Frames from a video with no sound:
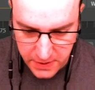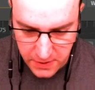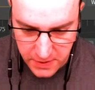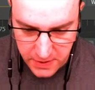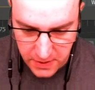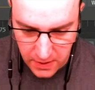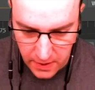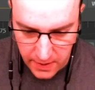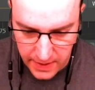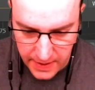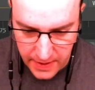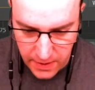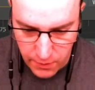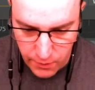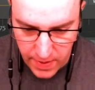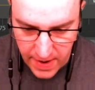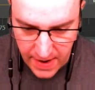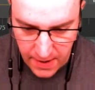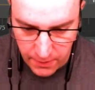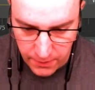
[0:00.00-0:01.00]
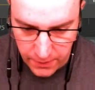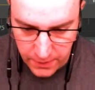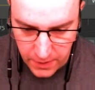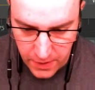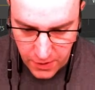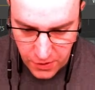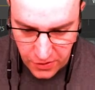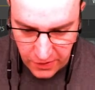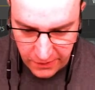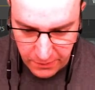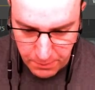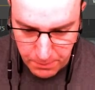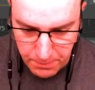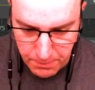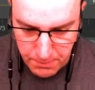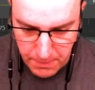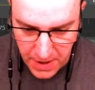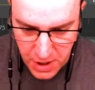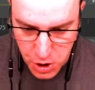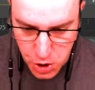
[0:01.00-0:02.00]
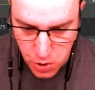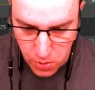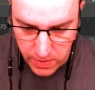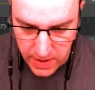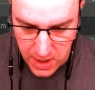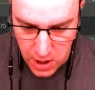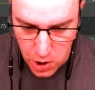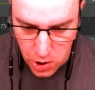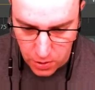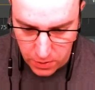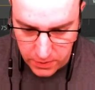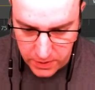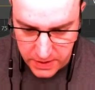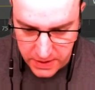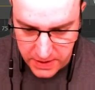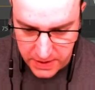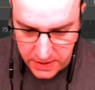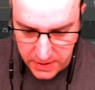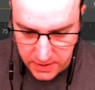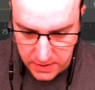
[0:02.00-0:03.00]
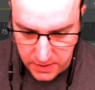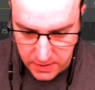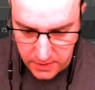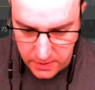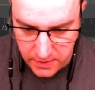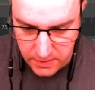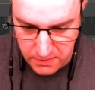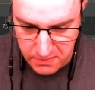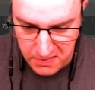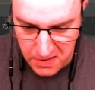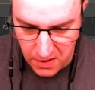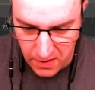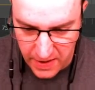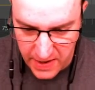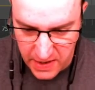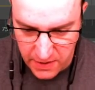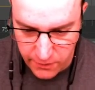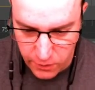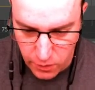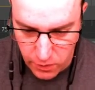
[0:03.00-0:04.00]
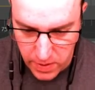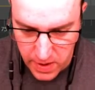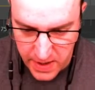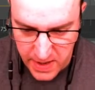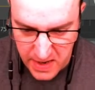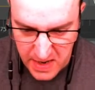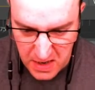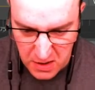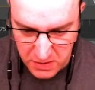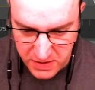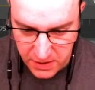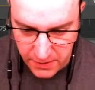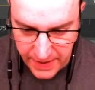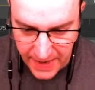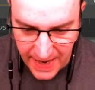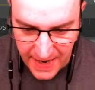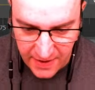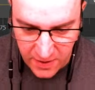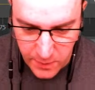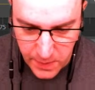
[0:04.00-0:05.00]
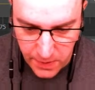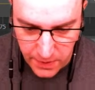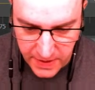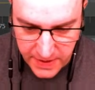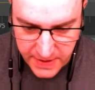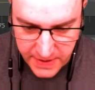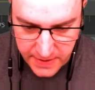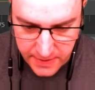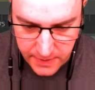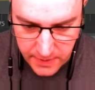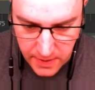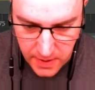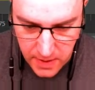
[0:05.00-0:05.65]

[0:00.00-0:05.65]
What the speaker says: ever so slightly around and just make sure it looks kind of all right. It looks okay, to be honest.